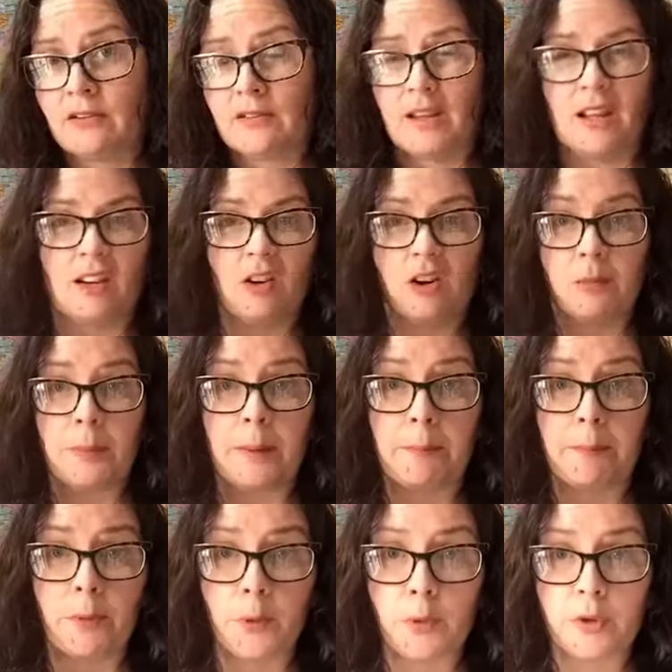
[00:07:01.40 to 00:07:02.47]
They had got a
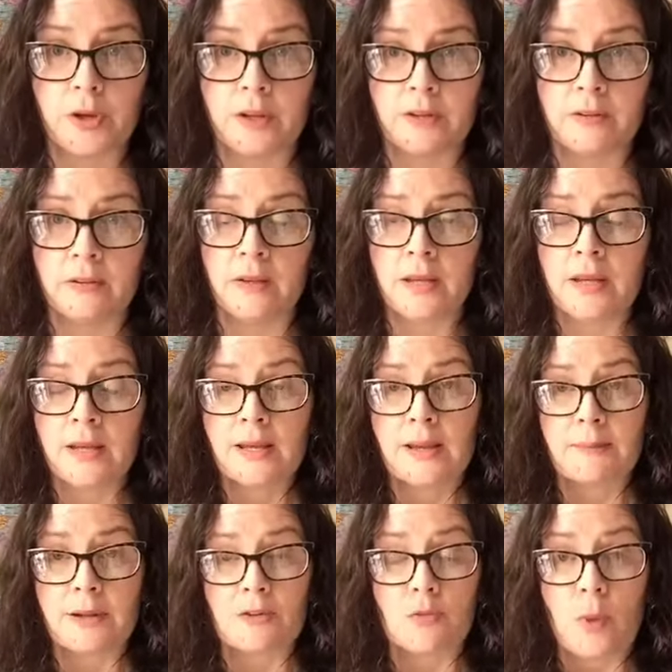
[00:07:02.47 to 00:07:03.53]
bit broken, a
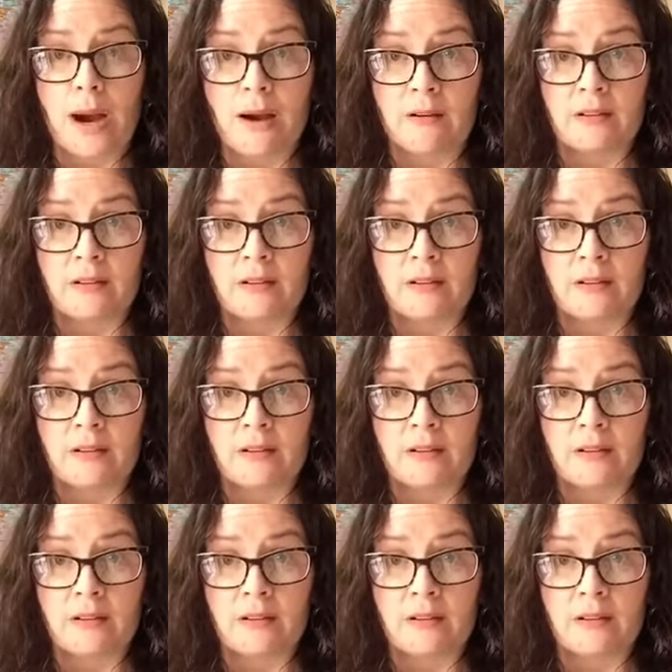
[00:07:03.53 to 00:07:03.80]
bit of wear